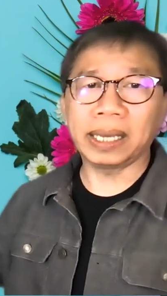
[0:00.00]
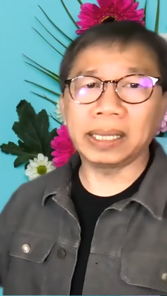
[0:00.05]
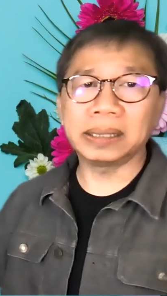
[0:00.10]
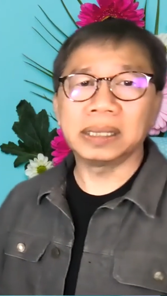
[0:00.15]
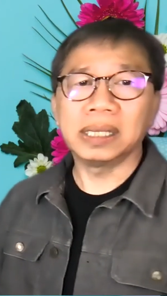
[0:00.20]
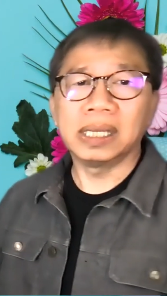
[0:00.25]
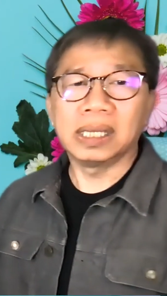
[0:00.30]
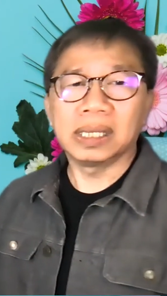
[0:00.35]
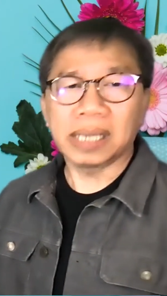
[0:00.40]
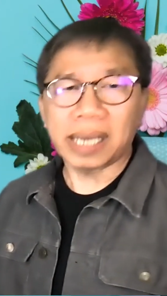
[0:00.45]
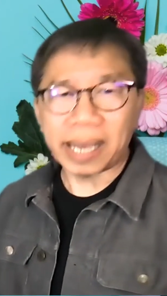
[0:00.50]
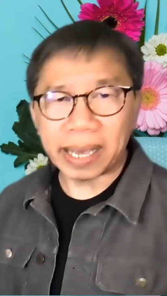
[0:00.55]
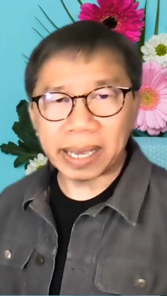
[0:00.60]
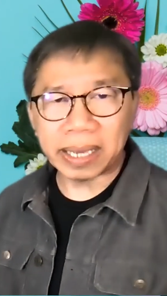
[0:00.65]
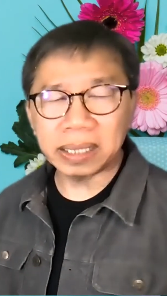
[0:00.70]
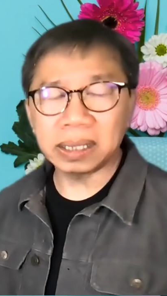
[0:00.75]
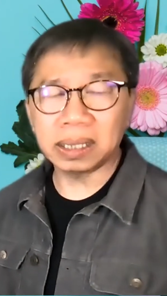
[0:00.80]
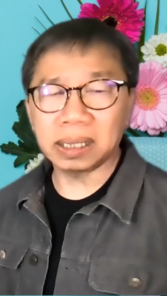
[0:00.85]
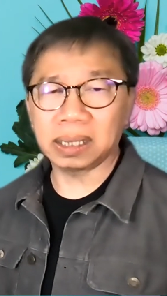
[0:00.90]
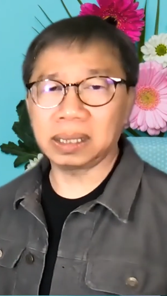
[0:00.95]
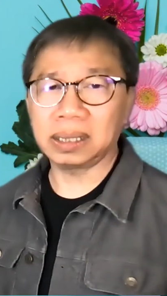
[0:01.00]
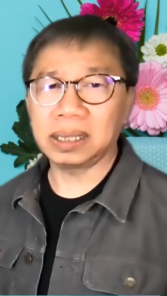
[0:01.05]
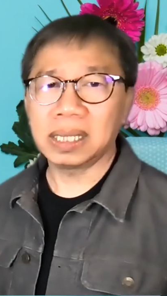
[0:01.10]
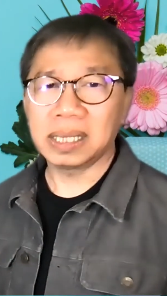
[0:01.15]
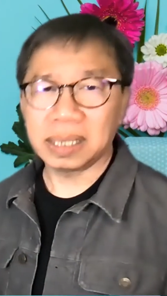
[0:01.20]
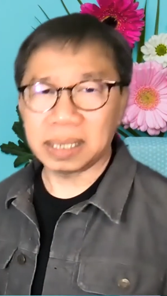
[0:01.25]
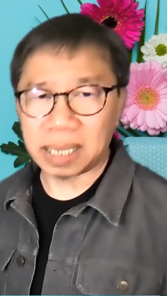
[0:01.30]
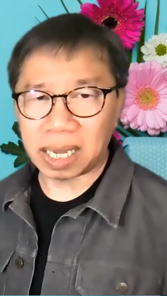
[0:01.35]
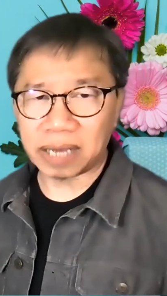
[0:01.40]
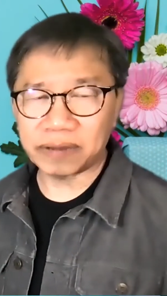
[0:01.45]
and
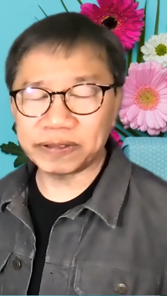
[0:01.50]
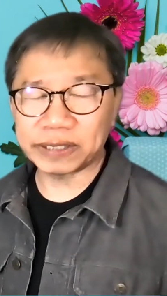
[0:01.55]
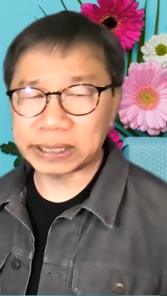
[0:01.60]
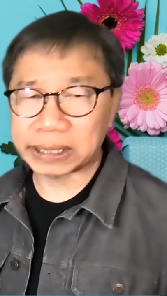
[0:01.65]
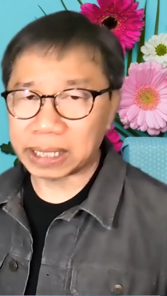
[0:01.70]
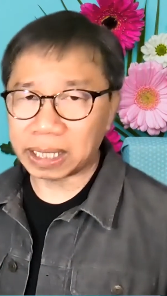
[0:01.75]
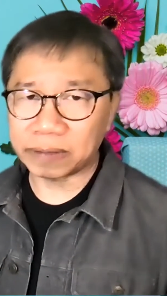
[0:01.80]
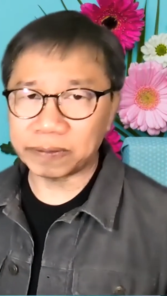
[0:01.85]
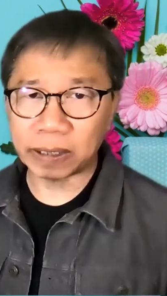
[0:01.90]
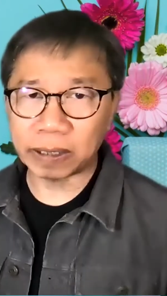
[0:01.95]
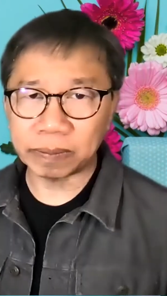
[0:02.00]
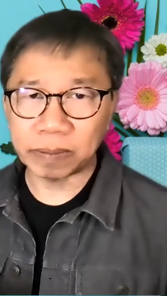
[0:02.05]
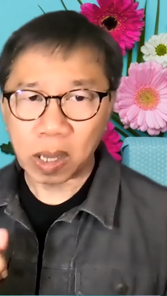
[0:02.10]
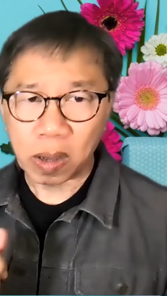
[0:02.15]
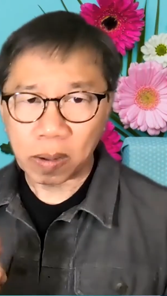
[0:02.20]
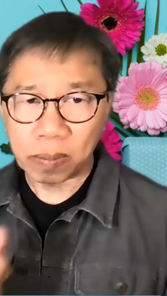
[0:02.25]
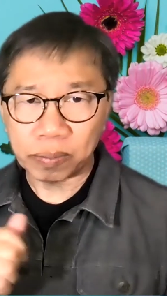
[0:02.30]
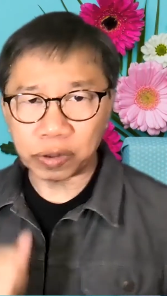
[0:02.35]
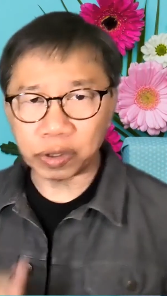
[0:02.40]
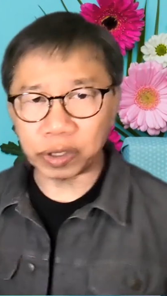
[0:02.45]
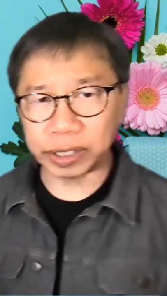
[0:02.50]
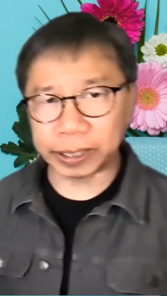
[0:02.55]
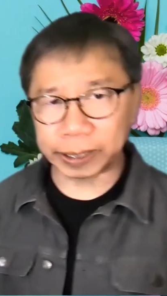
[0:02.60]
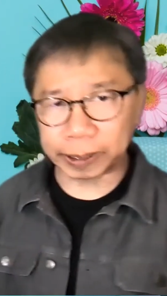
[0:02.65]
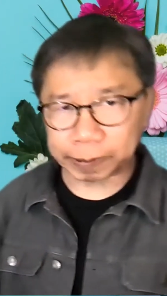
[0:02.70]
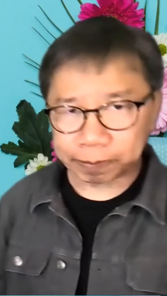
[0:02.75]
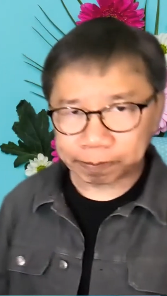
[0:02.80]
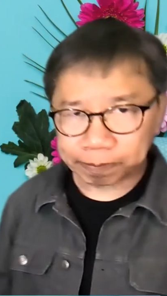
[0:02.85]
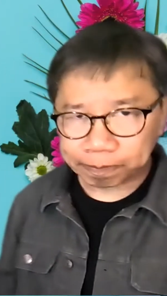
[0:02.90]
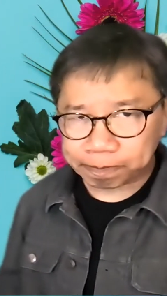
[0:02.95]
hannah never gave up
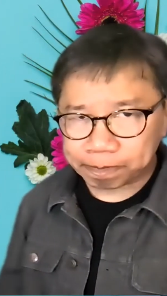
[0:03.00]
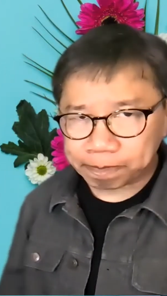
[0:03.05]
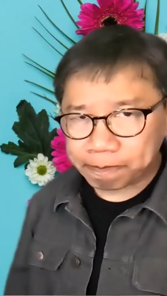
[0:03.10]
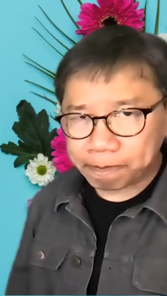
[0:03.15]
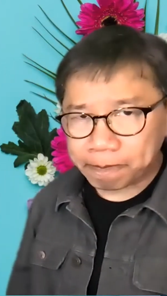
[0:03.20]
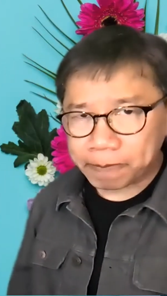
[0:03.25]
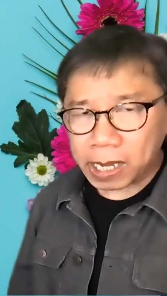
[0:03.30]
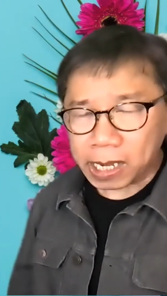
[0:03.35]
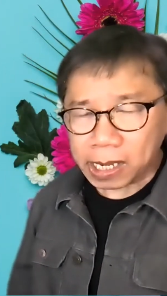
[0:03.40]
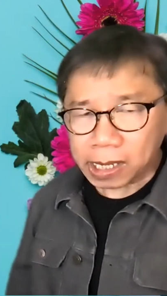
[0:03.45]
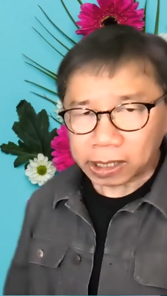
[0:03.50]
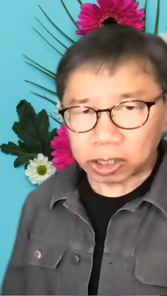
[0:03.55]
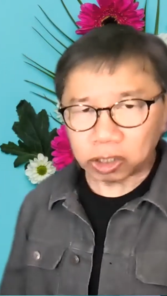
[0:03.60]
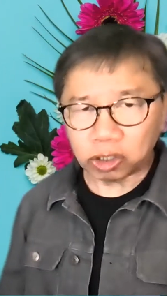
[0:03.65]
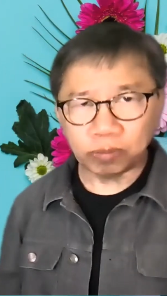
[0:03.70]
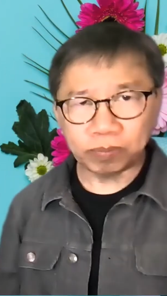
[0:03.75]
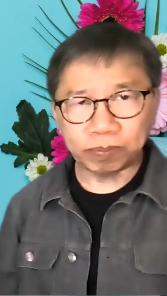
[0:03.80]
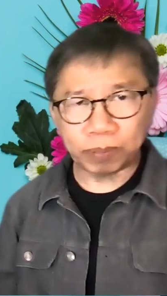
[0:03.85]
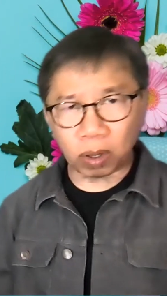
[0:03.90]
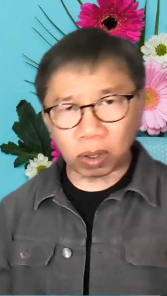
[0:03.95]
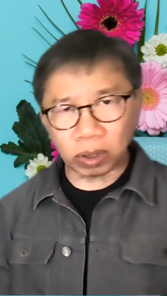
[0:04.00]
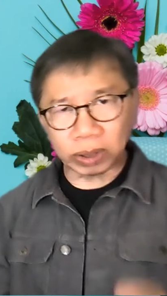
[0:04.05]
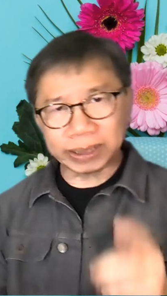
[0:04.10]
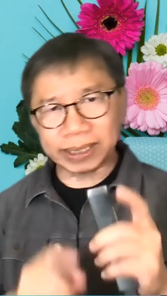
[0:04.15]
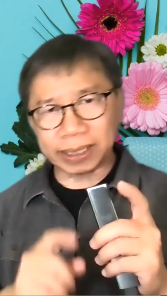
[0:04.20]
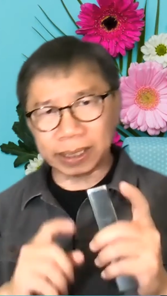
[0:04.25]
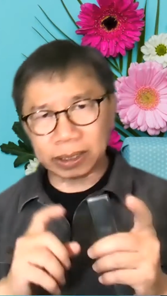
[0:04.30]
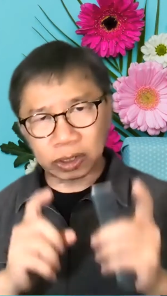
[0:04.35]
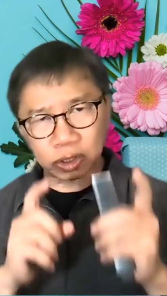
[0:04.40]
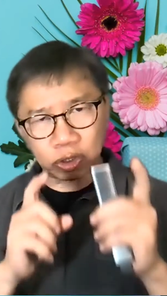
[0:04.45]
praying you know
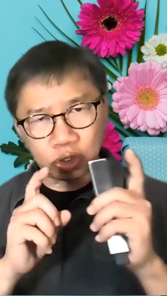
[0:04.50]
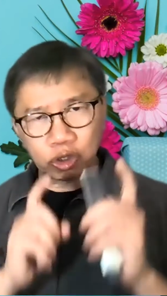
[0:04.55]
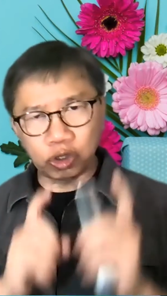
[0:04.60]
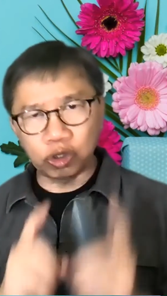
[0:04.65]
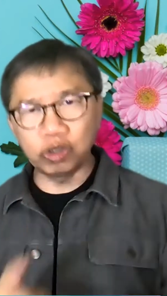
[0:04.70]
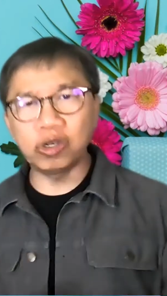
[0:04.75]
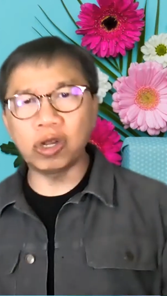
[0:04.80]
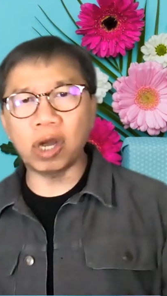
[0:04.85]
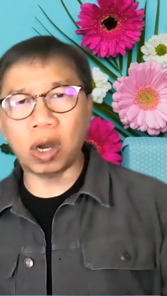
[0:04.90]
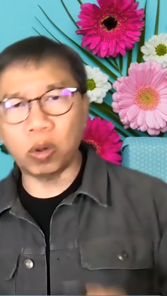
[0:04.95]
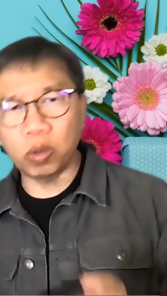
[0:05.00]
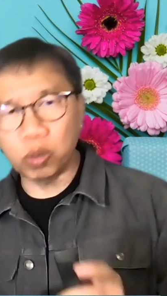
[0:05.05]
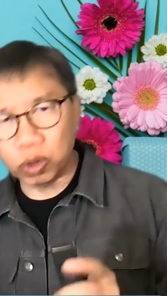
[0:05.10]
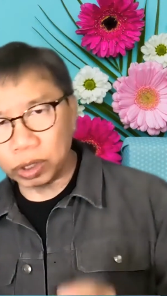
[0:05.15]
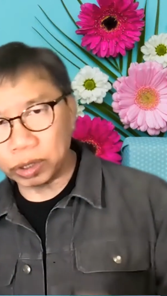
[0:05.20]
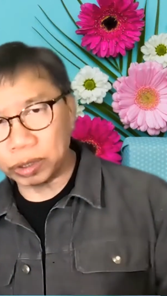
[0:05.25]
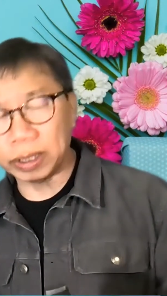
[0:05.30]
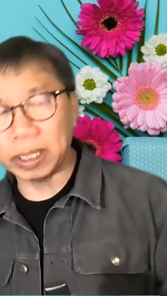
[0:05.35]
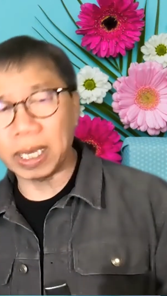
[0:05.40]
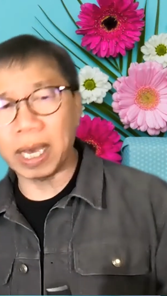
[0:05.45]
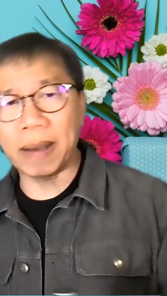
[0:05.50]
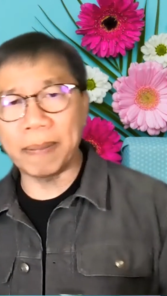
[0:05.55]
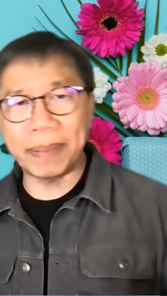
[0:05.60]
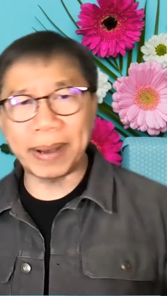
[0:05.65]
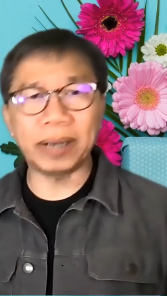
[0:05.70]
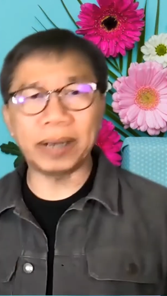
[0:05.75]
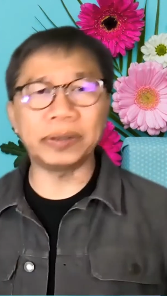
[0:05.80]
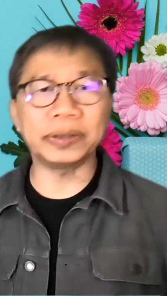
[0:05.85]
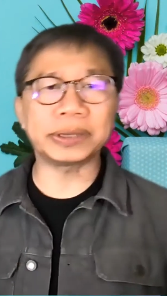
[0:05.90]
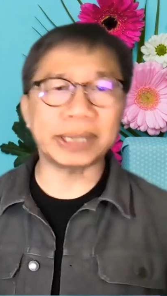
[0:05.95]
paul says do not worry
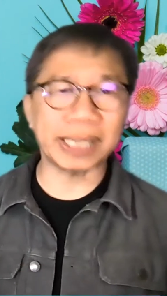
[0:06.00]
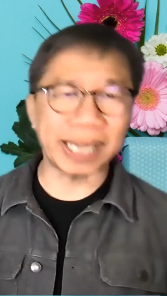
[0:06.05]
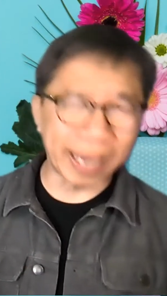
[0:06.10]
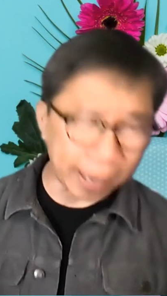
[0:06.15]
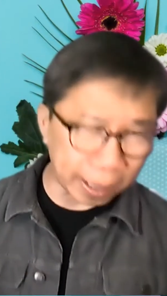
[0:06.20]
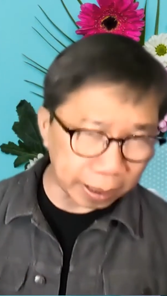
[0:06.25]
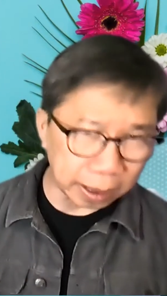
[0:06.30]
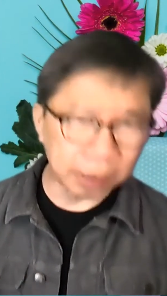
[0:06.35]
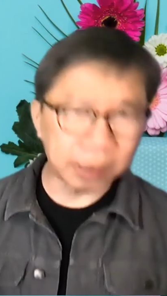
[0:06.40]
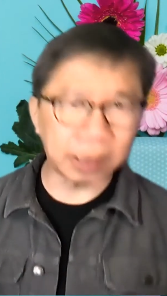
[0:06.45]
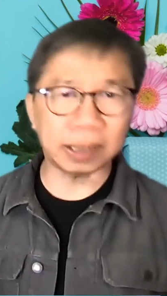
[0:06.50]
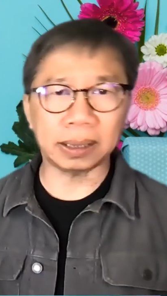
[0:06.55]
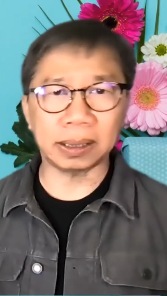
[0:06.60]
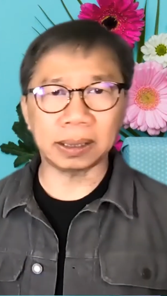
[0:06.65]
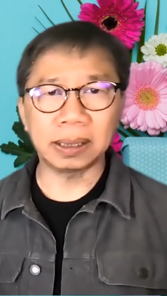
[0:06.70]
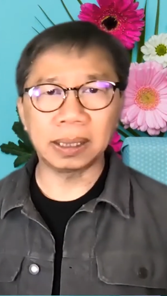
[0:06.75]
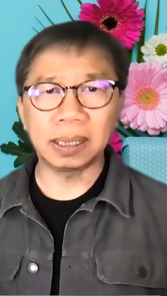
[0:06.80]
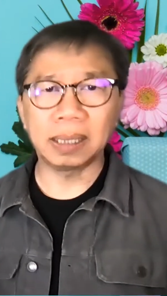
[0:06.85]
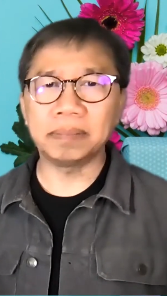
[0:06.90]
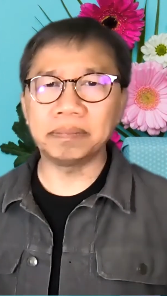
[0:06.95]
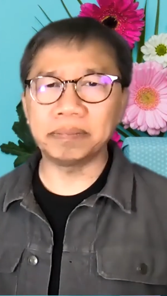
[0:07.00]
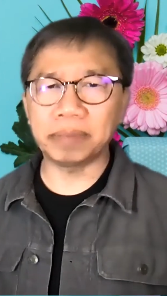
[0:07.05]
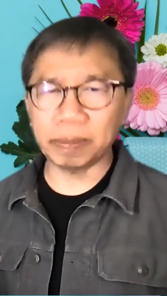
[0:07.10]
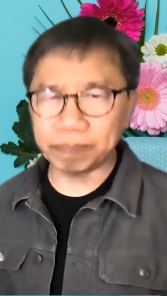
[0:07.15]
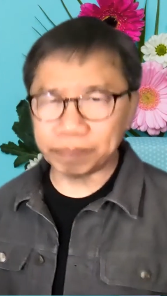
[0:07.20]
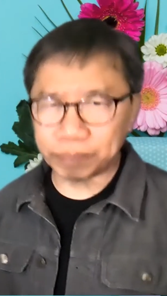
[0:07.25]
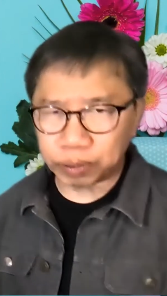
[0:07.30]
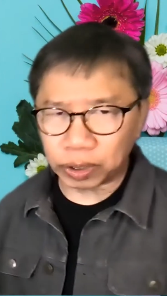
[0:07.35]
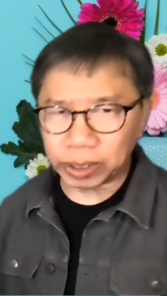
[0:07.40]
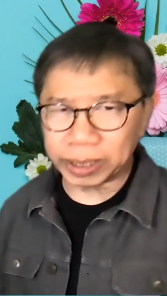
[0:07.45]
about anything
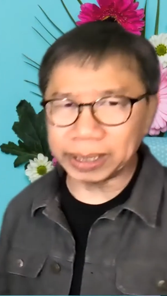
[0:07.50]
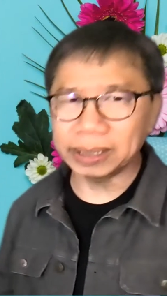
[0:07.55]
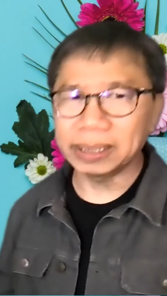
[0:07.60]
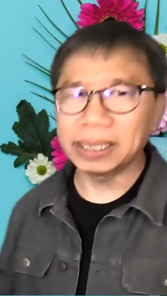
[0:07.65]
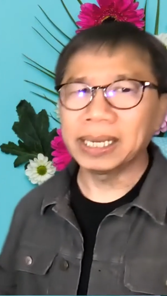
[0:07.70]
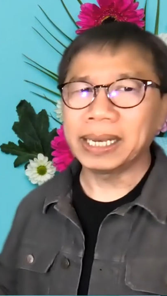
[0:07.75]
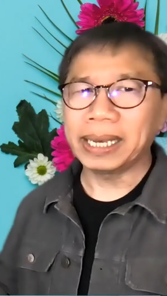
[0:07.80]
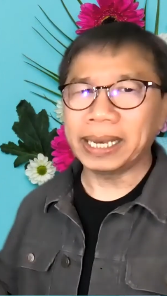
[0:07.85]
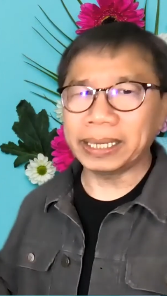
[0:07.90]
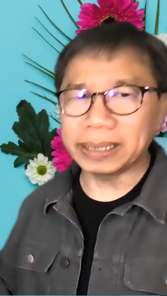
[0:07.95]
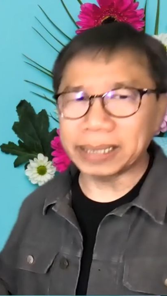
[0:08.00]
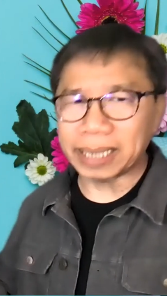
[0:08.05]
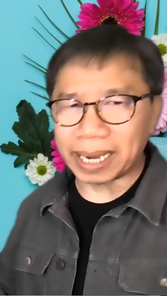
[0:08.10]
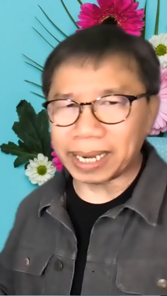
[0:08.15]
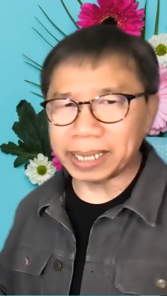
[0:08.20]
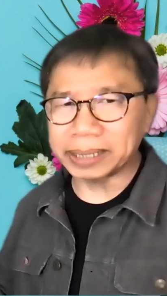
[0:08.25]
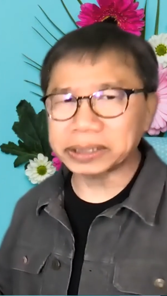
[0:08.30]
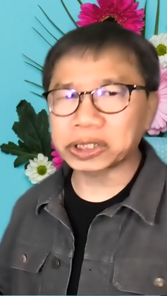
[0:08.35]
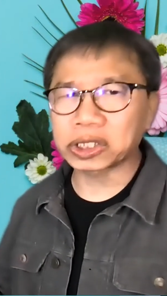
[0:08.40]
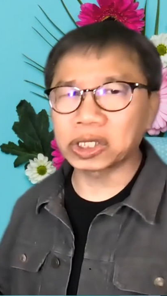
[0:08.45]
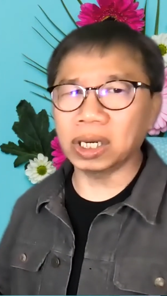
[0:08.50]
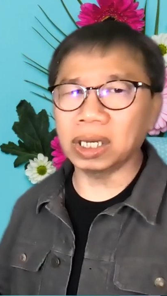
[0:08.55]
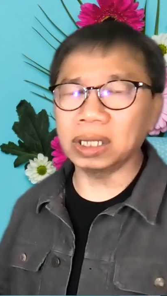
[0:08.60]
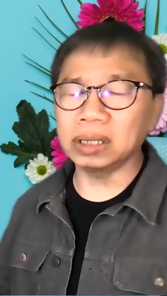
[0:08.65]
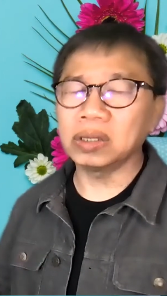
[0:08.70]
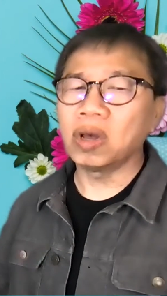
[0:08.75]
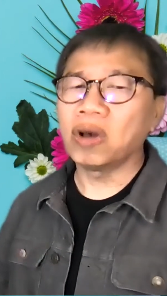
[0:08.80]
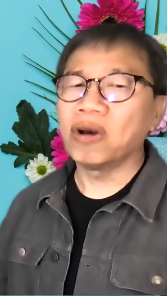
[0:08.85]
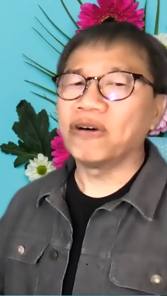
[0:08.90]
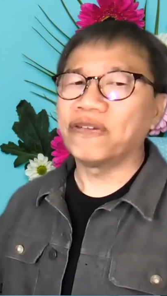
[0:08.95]
but pray and ask
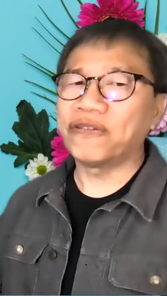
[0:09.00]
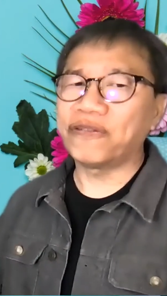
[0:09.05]
god